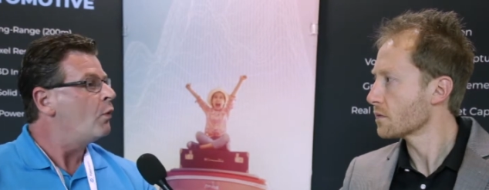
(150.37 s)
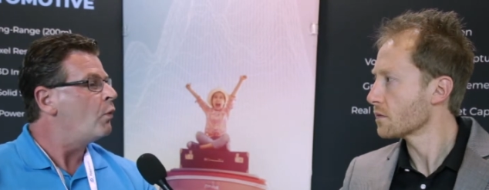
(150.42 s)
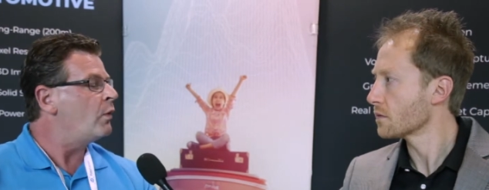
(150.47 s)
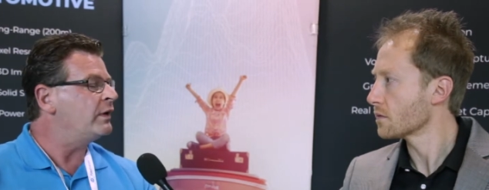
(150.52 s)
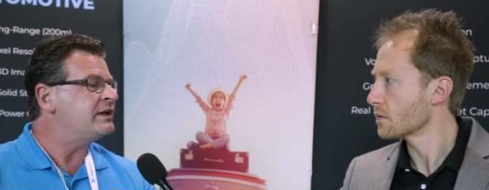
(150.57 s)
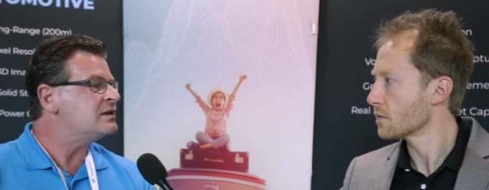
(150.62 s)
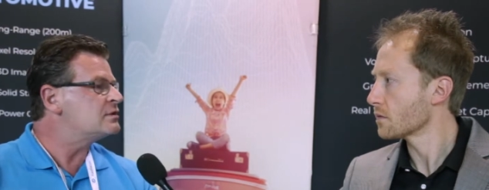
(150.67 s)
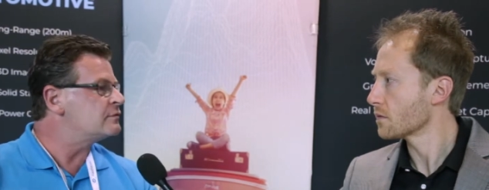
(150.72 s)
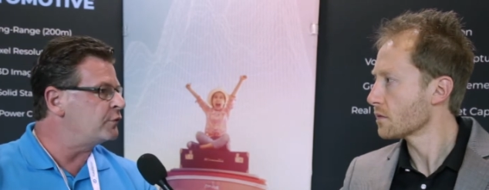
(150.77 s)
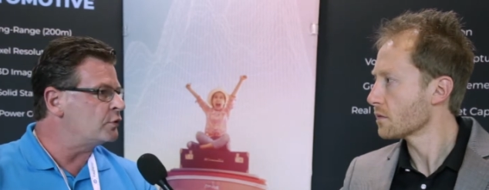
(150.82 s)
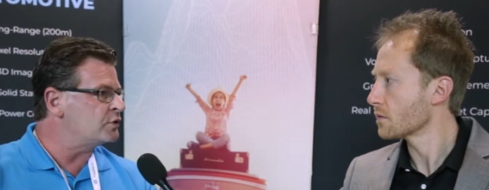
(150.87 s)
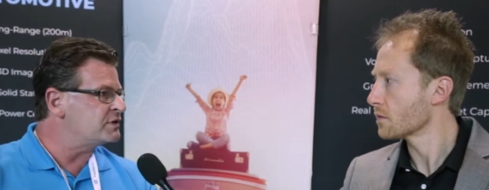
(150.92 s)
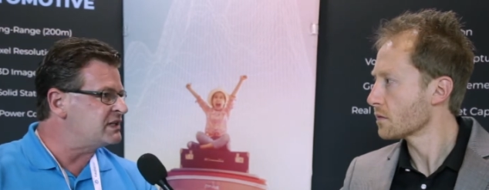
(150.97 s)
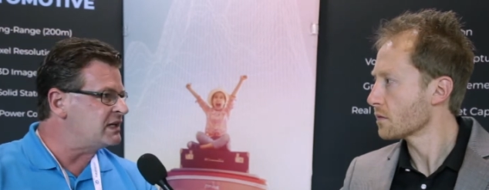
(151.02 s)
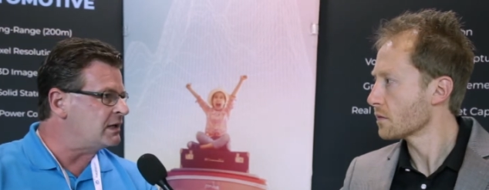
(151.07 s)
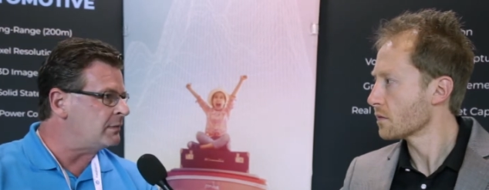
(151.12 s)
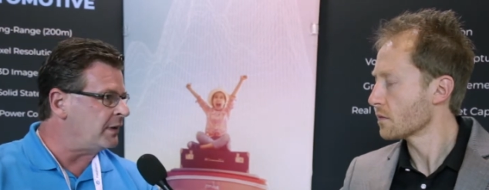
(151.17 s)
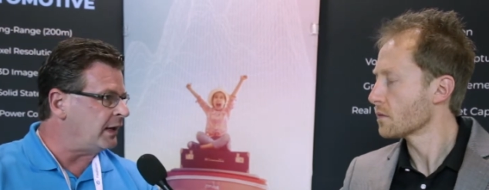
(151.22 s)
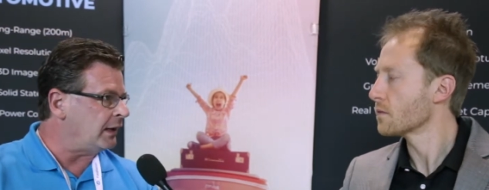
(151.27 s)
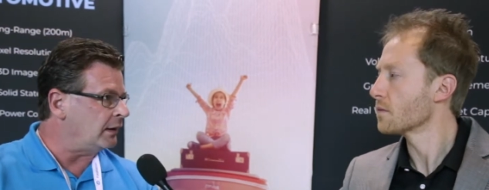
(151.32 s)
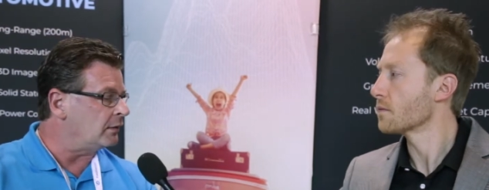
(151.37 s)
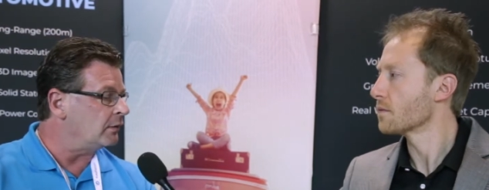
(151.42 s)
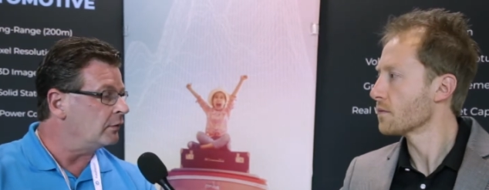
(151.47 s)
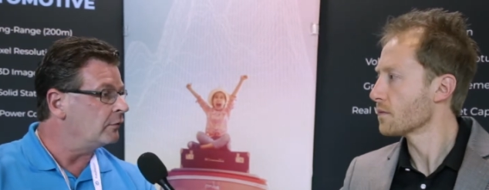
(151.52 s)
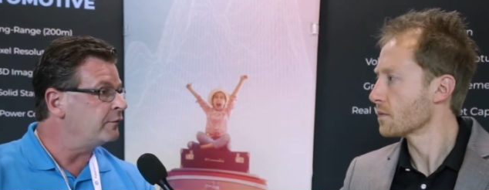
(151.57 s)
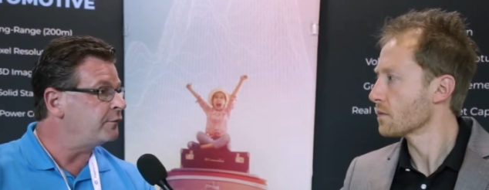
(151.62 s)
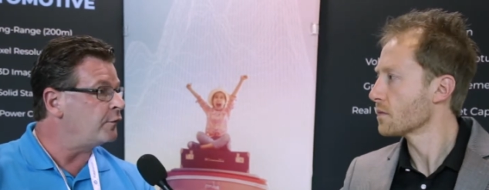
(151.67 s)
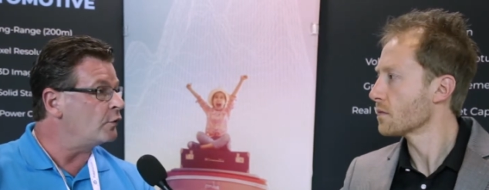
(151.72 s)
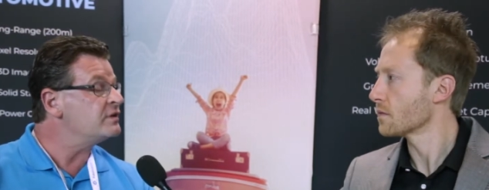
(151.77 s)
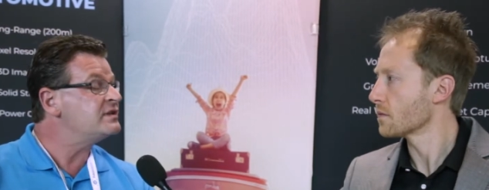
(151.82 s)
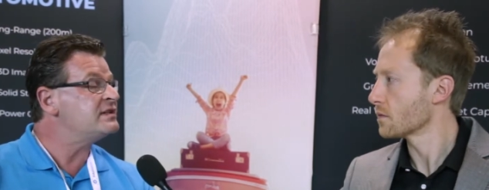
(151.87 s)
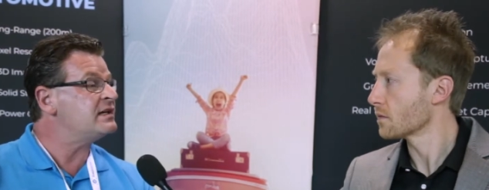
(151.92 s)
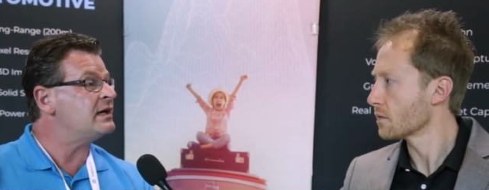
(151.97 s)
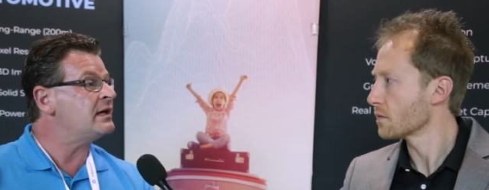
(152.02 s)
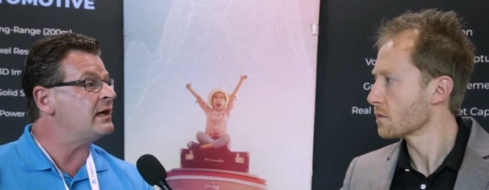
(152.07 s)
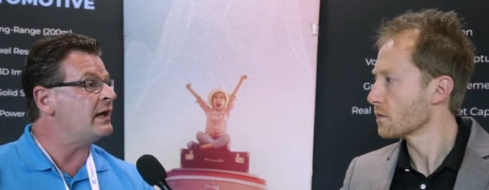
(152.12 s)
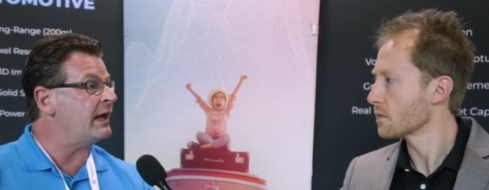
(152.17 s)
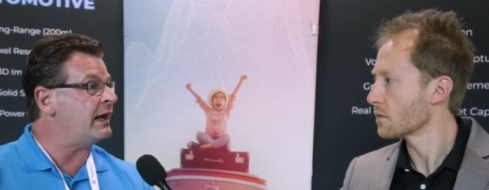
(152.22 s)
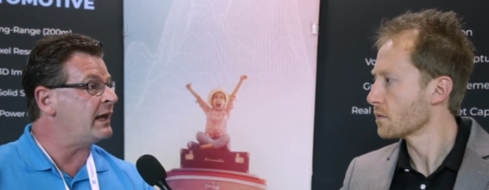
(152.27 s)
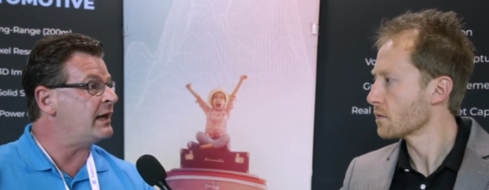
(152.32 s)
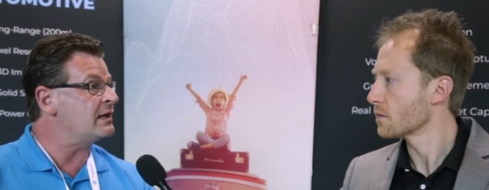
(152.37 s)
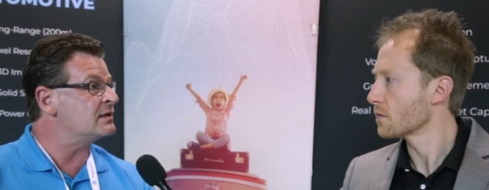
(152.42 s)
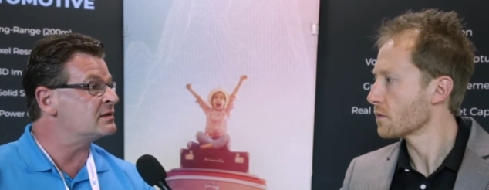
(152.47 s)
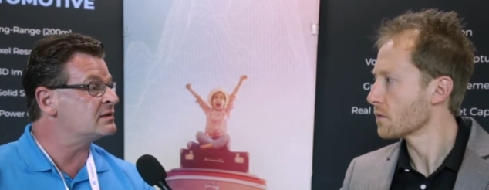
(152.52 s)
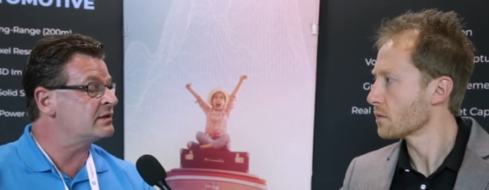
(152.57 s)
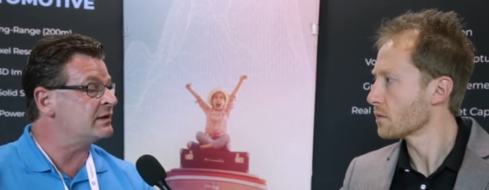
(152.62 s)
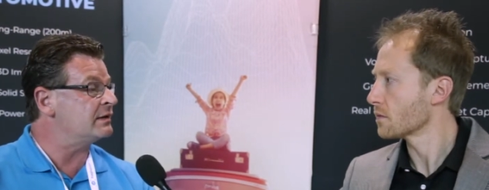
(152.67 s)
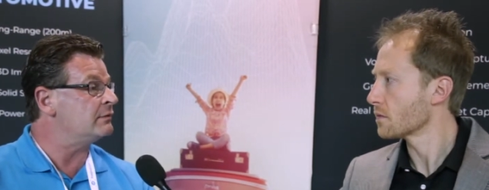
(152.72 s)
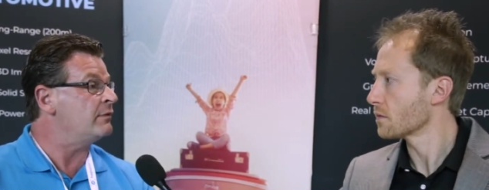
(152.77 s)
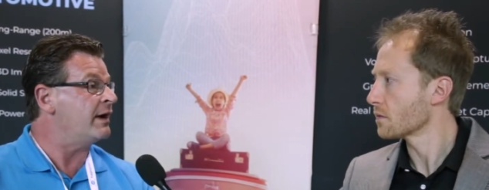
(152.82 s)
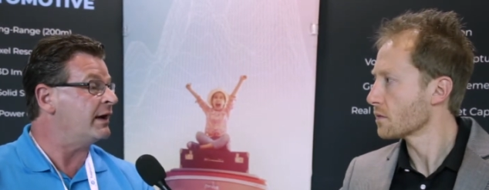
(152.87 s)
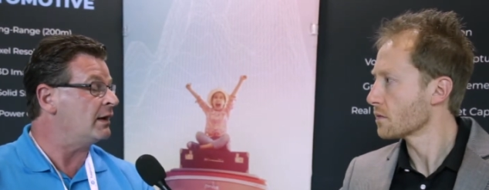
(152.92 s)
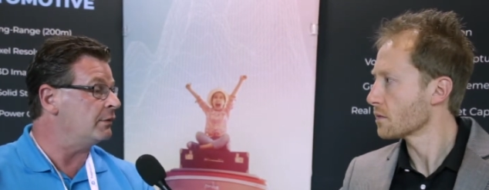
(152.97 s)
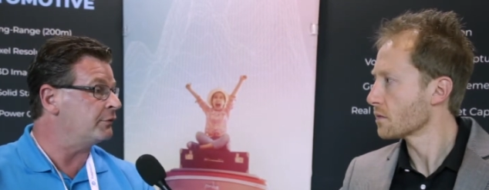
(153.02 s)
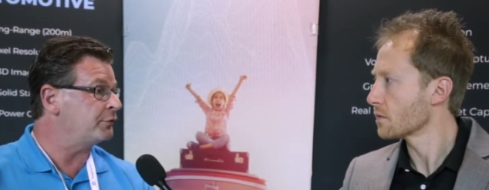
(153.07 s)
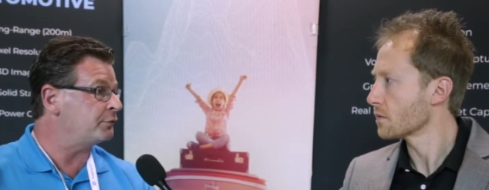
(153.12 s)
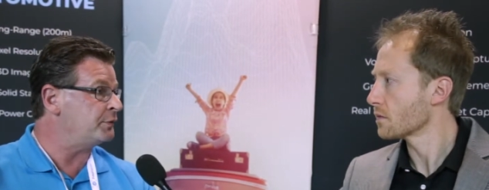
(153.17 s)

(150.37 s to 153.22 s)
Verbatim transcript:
Speaker 1: What does 4D mean? 4D is the regular